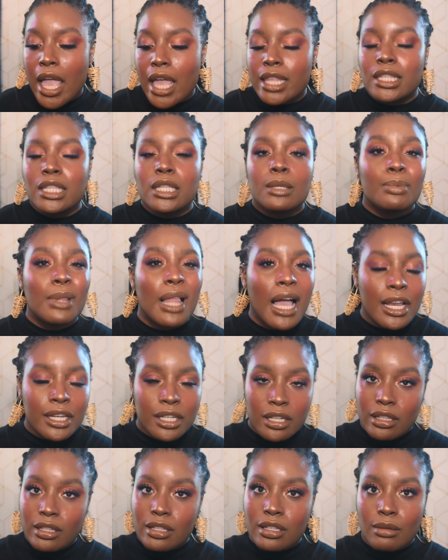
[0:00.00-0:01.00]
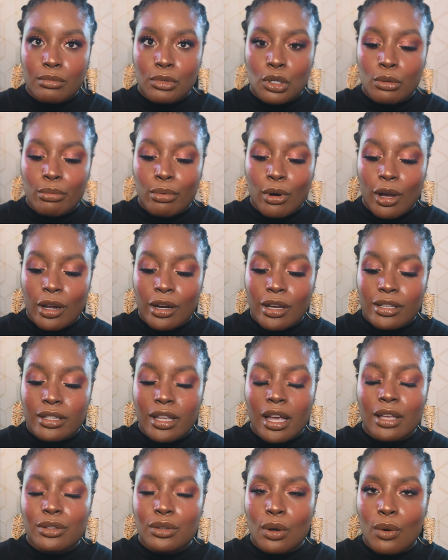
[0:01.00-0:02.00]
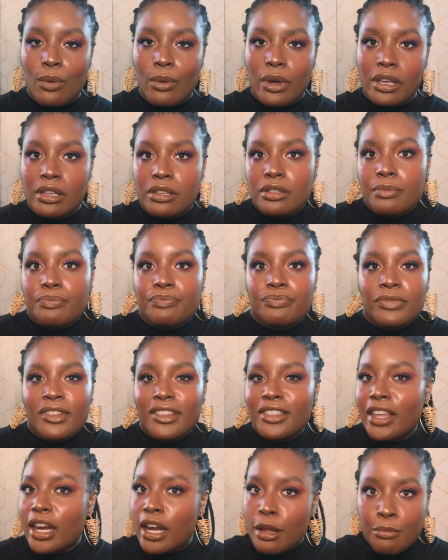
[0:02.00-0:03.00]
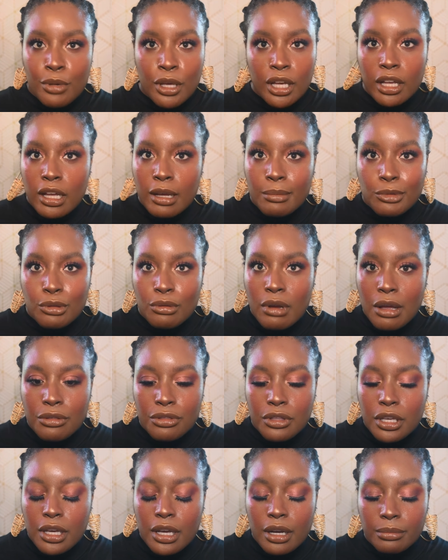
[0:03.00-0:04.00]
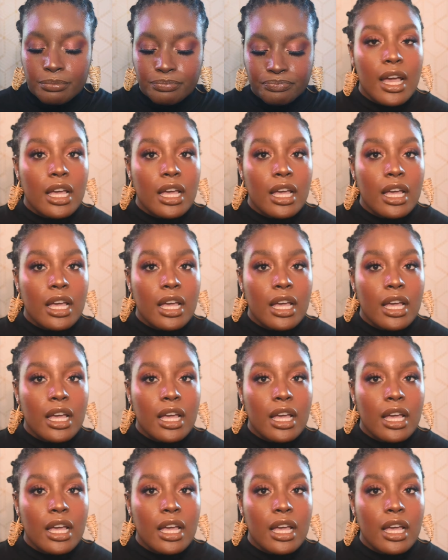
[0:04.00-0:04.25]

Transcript: and splash in some new products as always that I pick up throughout the year.